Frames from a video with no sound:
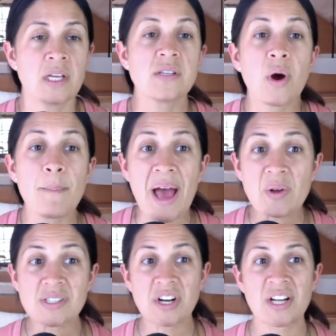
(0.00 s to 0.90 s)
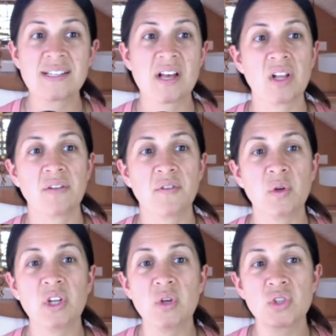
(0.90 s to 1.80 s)
So, about starting solid
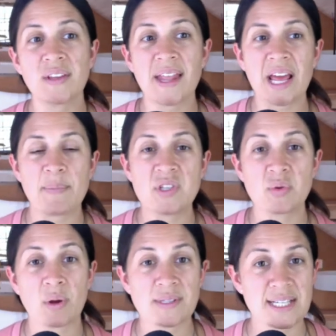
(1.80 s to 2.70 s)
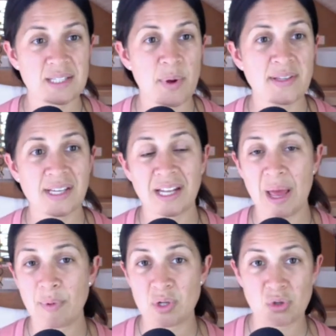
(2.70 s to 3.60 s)
food, usually that happens around six months. It can
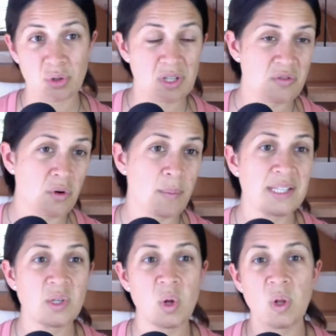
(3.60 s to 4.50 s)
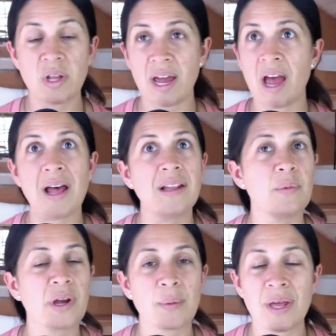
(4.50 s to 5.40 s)
happen as early as four months old. I
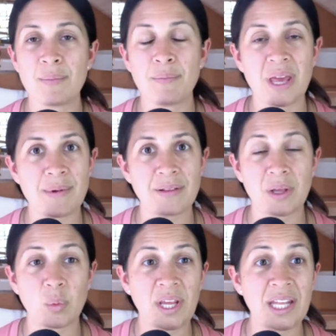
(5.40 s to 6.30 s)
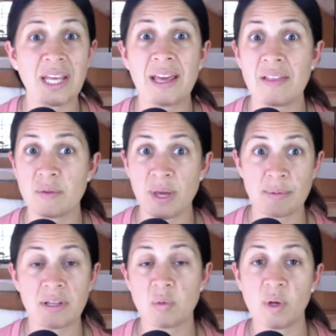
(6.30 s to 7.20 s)
highly recommend baby led weaning and the
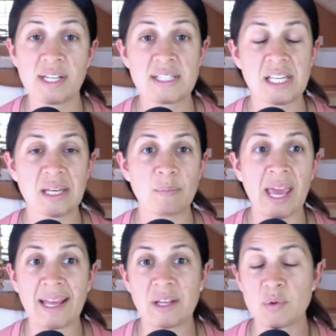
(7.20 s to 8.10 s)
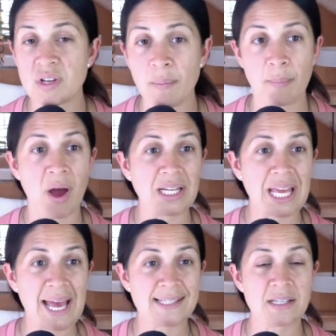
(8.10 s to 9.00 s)
baby led wean team. Katie was on my
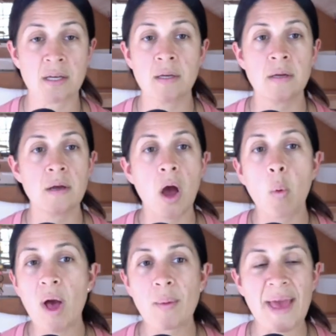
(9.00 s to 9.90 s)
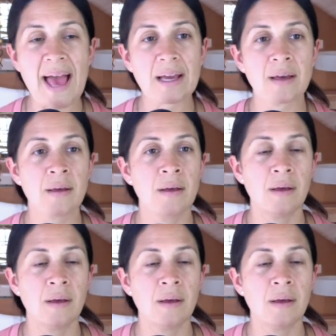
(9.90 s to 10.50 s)
podcast a while back.